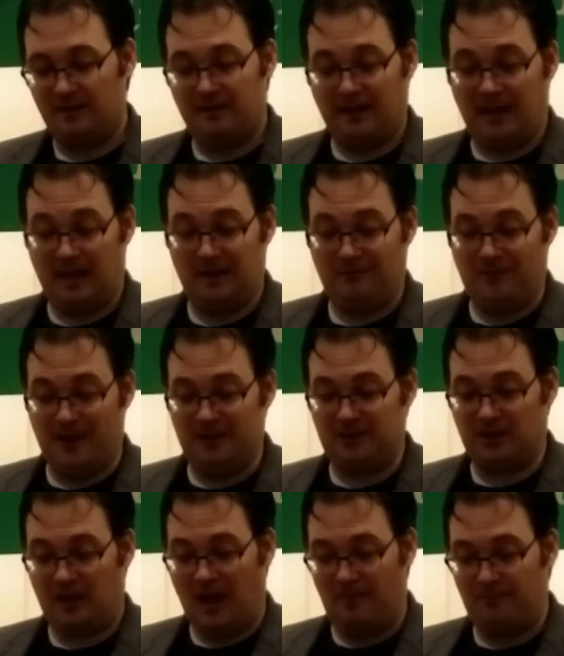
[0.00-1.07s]
The kid had
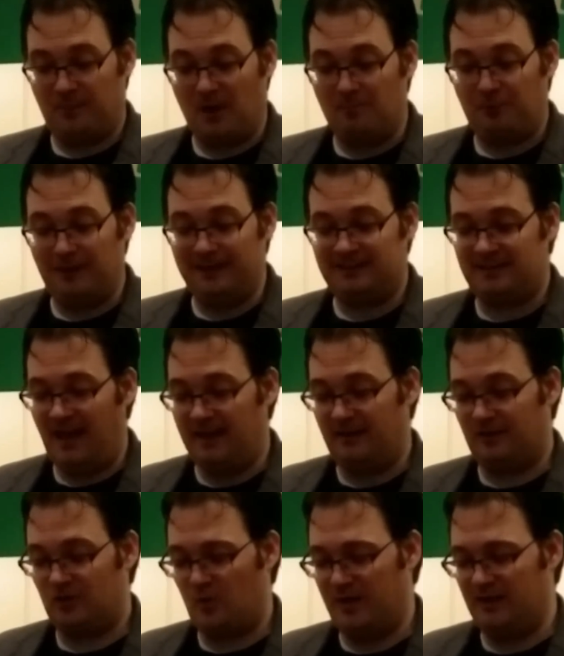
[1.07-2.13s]
finished a complete set
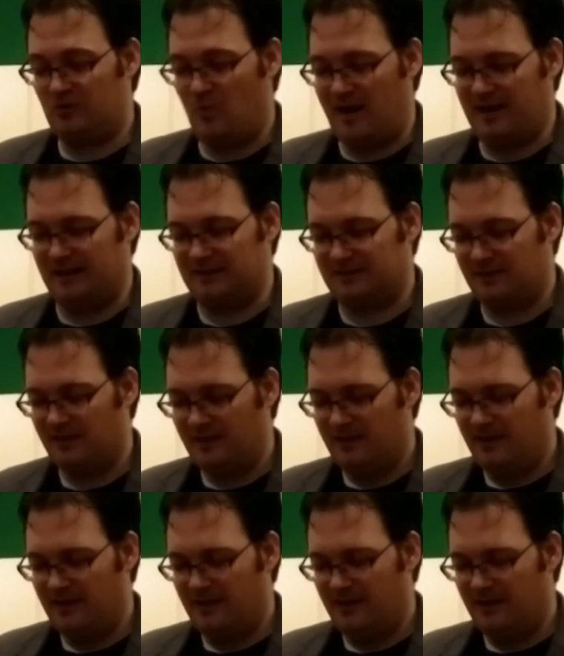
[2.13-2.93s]
of the 2020s.